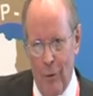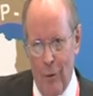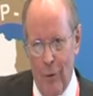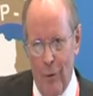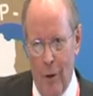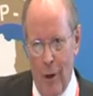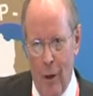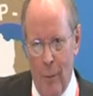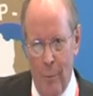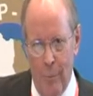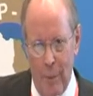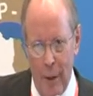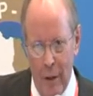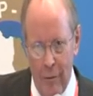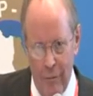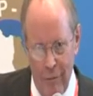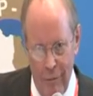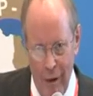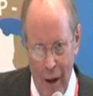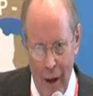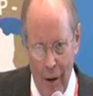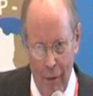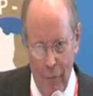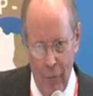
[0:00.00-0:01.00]
they're not a big
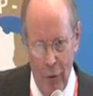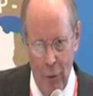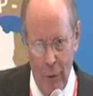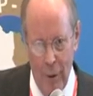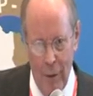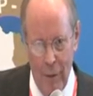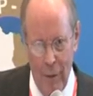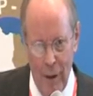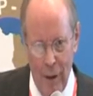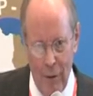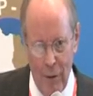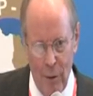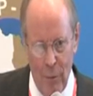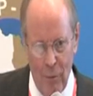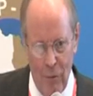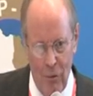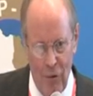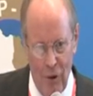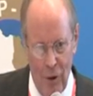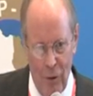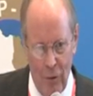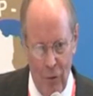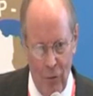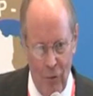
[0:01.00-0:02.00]
fan of doing that
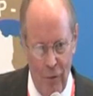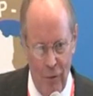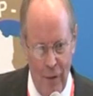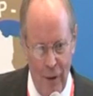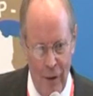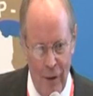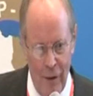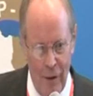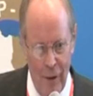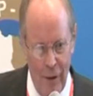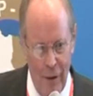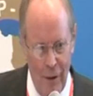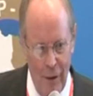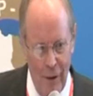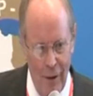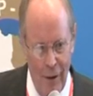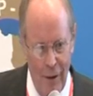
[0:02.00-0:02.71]
themselves. They